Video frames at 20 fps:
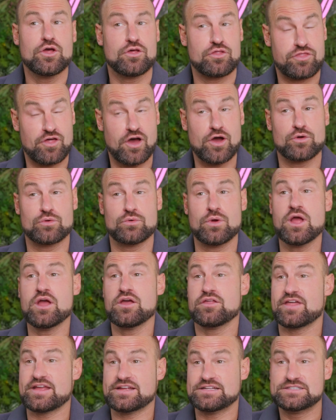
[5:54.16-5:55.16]
though
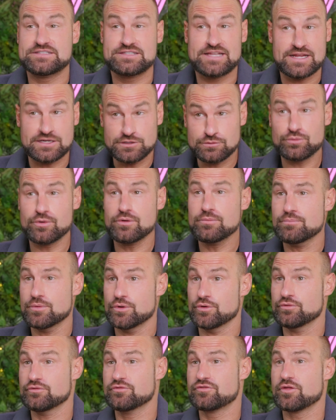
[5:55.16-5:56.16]
they did
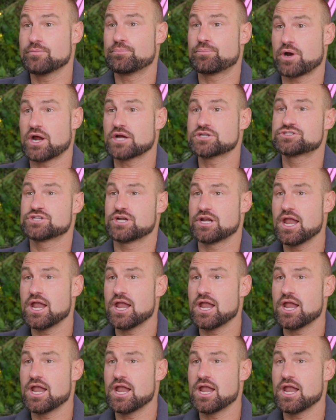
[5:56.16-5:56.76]
remove the brushed